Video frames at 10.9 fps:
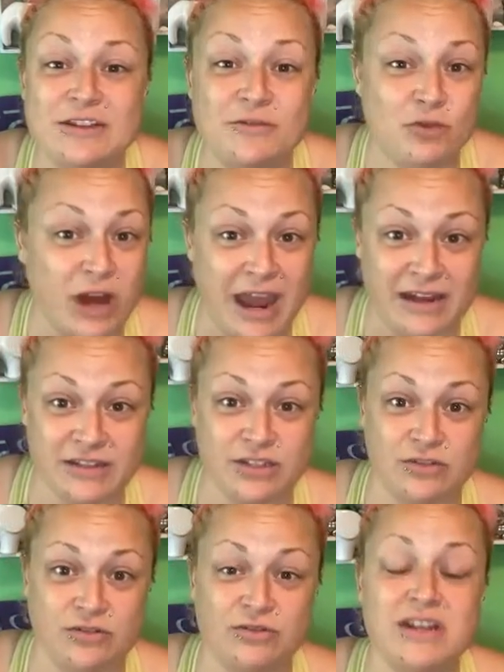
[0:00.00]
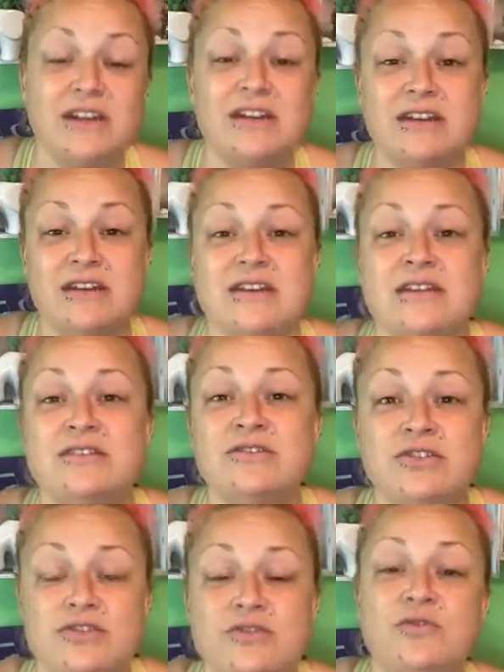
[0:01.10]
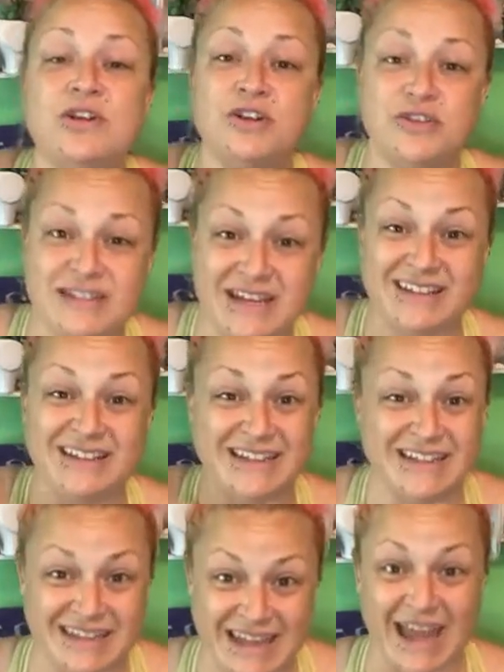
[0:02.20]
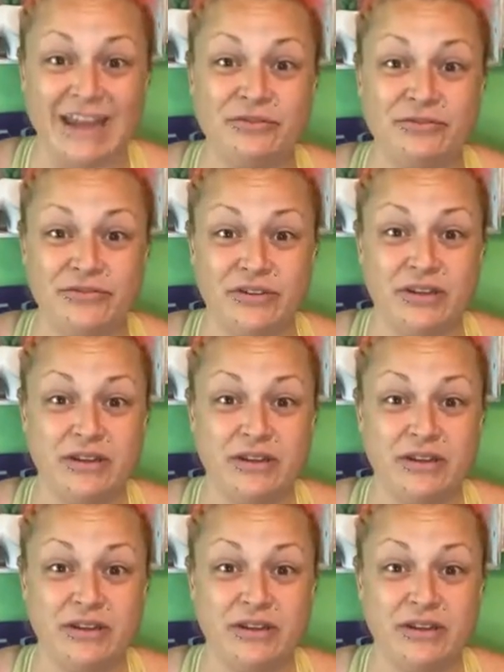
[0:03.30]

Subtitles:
of gratitude into your daily life,